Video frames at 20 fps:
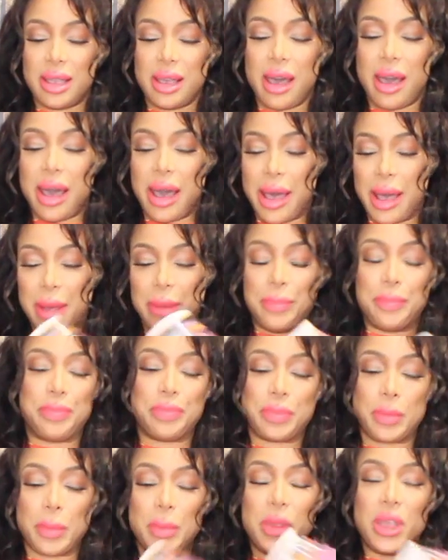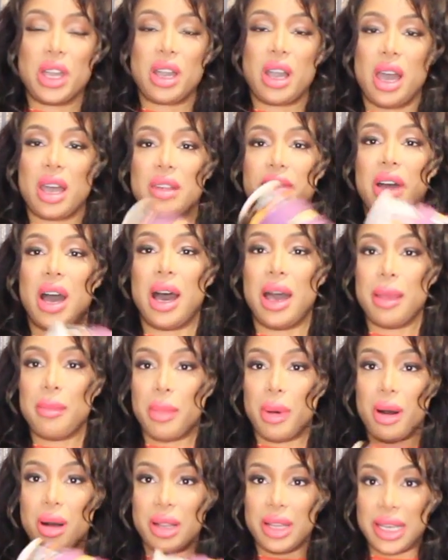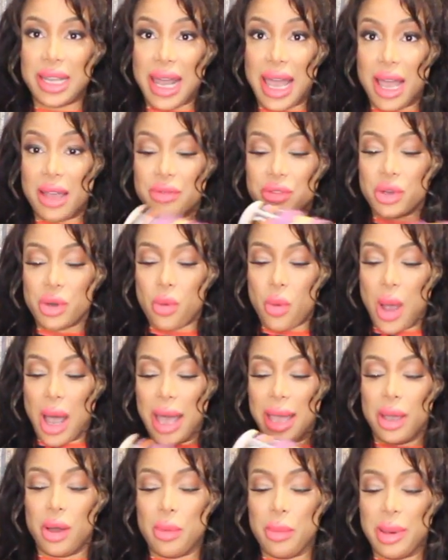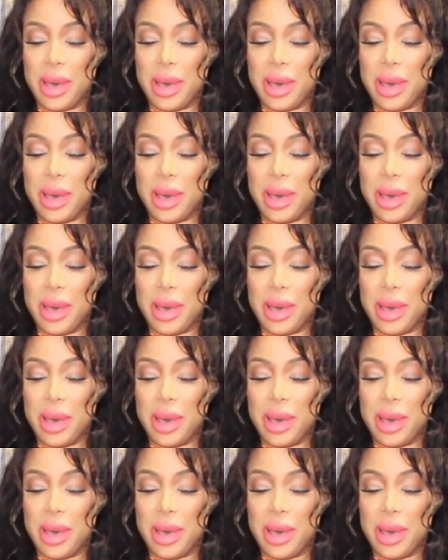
You can kind of eyeball it after a while,